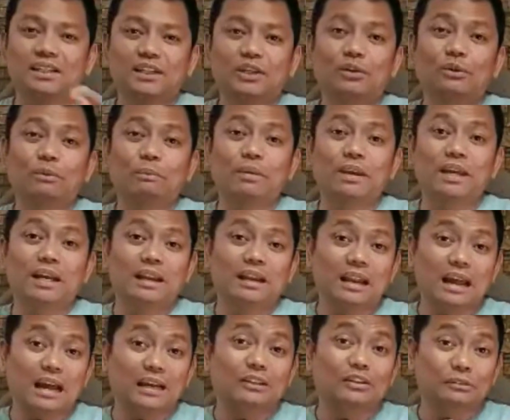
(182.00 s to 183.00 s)
there will be a
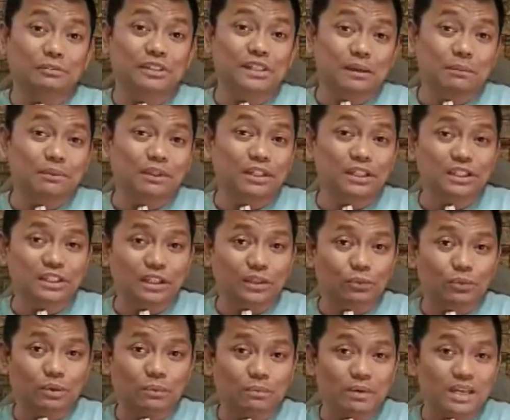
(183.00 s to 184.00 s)
lot of seminars
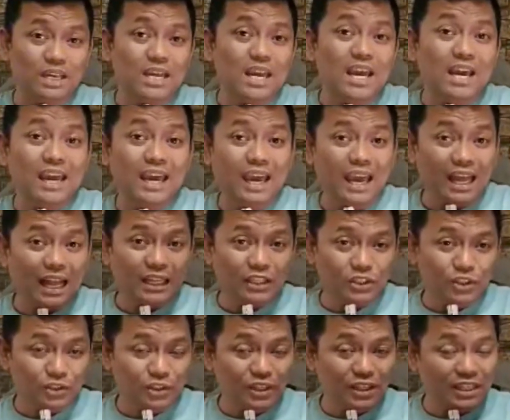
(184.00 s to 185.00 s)
that will be
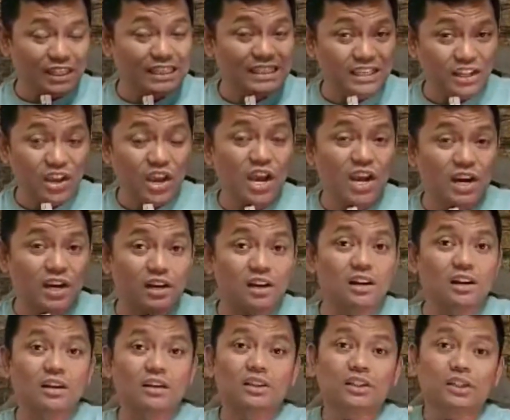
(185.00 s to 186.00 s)
held during this
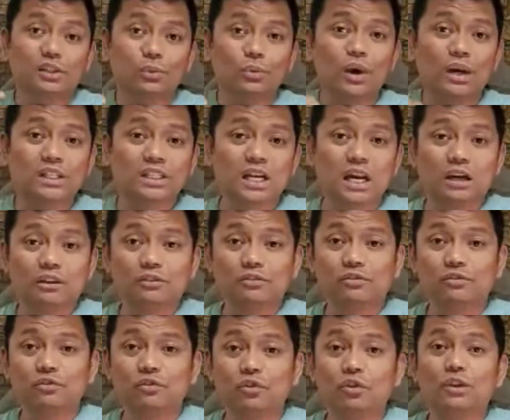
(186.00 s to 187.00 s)
year. So watch out
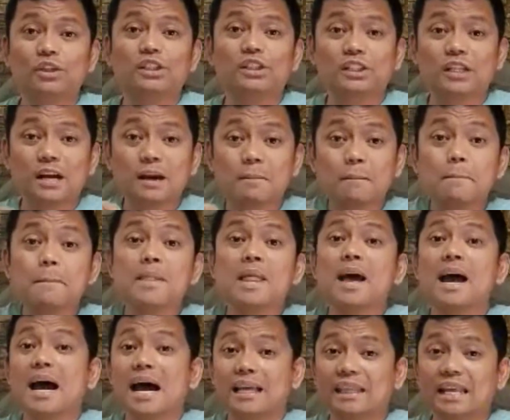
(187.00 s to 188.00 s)
for some
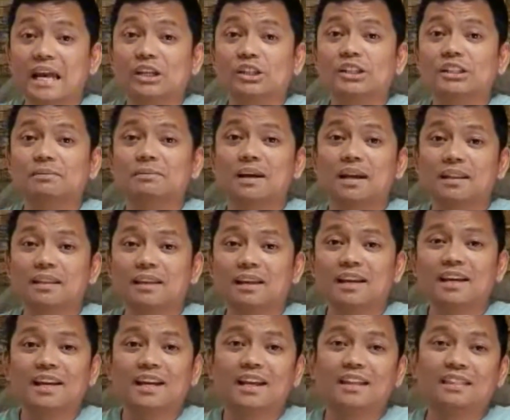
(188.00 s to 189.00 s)
announcement
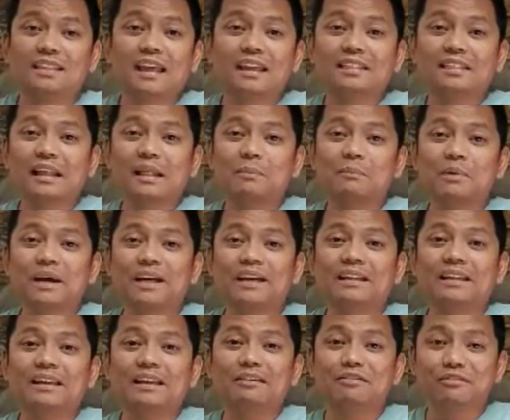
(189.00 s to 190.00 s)
in Dental
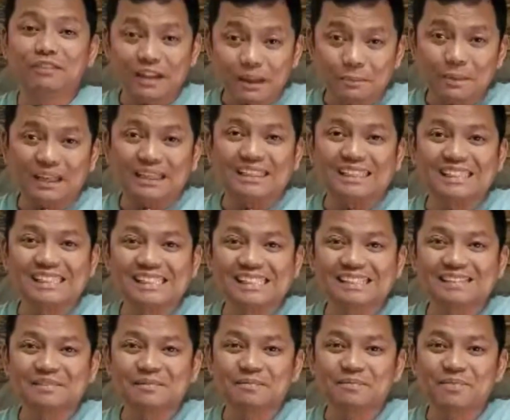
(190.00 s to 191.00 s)
Marketing
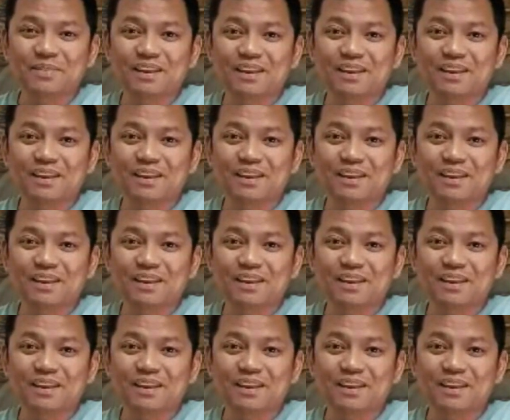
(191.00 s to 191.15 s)
Philippines.